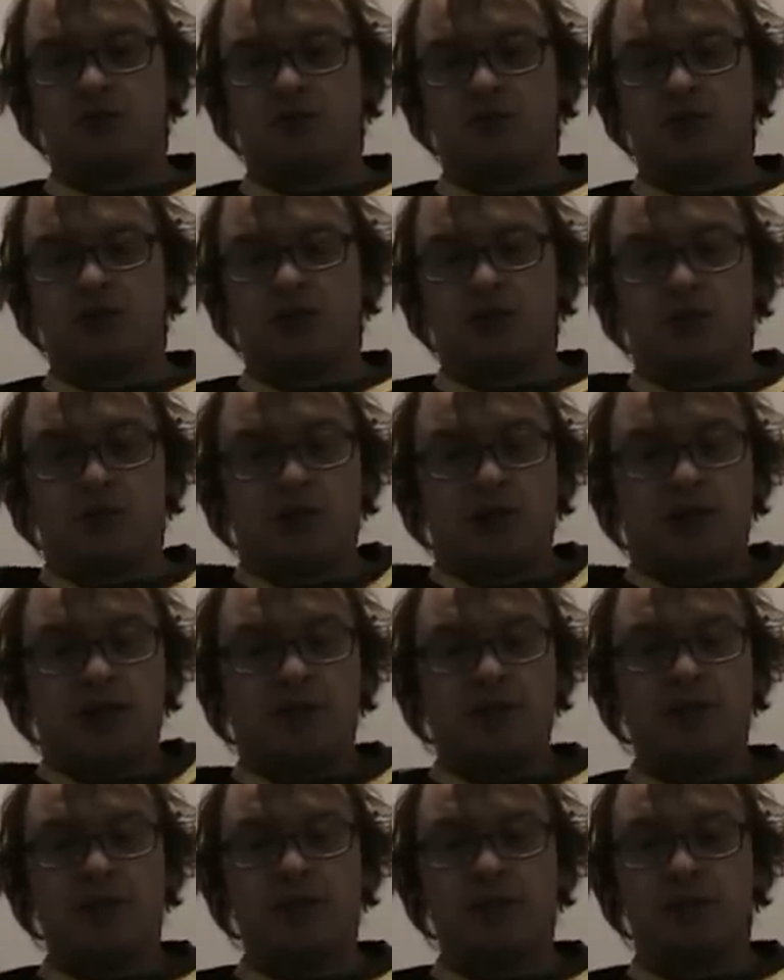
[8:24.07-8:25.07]
It'll break
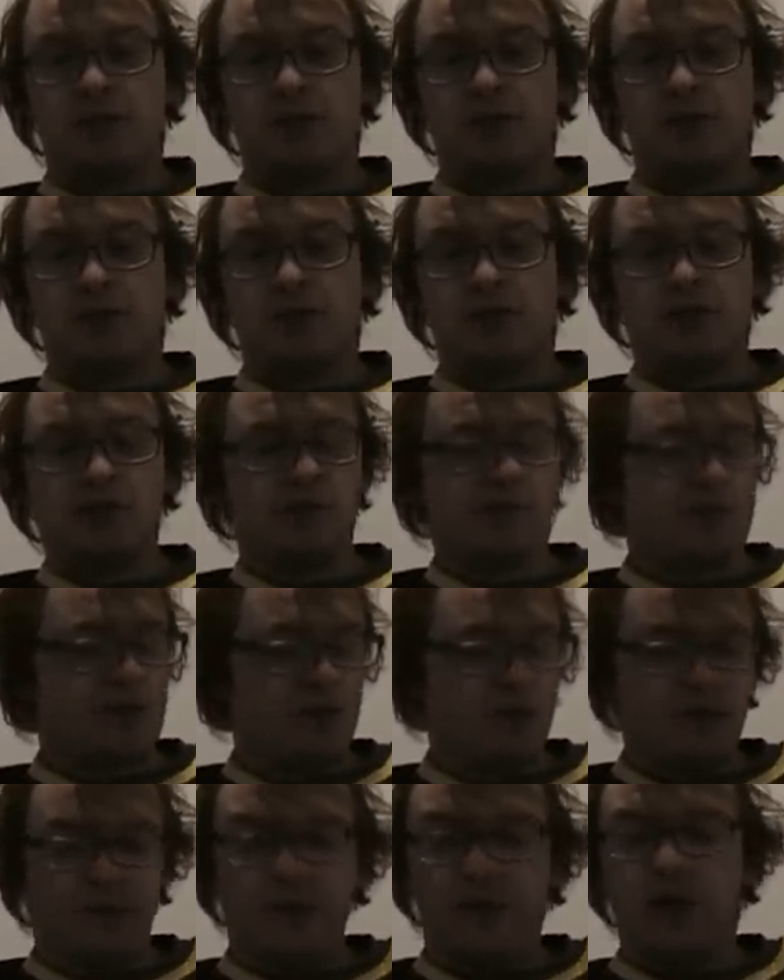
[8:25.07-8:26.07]
them up. They'll,
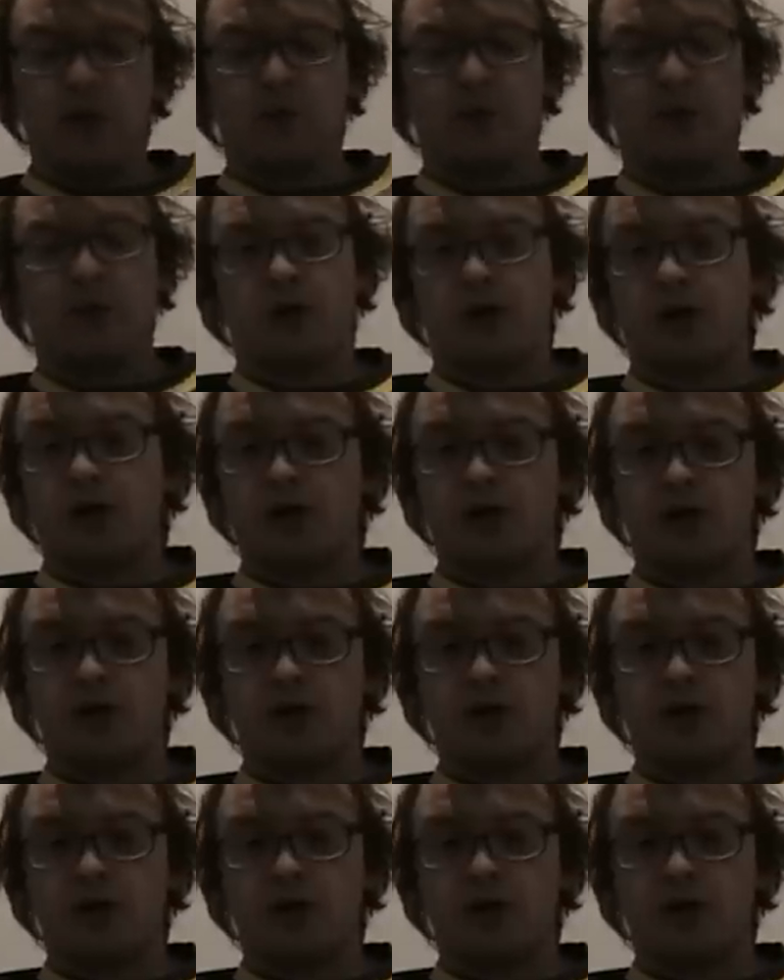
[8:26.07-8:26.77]
they'll fall apart.